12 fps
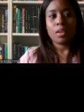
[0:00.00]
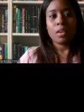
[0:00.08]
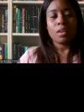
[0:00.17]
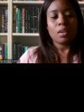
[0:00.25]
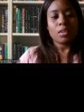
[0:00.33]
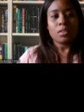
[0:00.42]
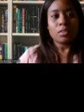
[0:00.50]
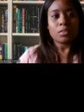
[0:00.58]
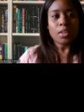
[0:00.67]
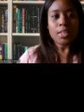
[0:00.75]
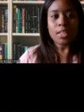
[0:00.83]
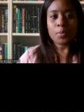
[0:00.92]
Solid
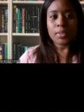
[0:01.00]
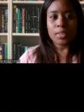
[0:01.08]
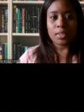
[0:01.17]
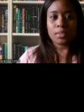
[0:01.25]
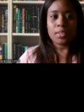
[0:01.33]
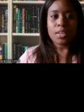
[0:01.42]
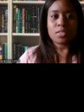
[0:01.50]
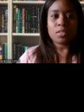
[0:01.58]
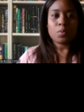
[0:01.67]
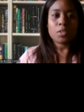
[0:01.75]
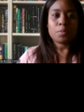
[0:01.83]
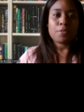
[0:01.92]
liquid extraction was
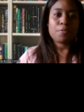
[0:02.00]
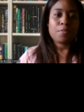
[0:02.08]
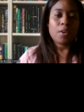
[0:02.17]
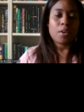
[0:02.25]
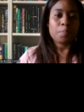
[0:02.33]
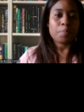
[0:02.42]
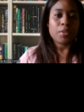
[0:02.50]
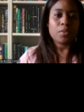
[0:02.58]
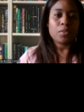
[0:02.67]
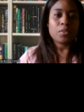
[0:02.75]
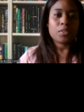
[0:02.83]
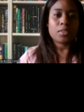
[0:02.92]
performed
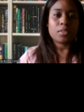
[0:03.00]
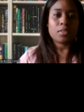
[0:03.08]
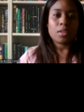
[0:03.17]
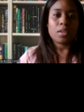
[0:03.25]
use,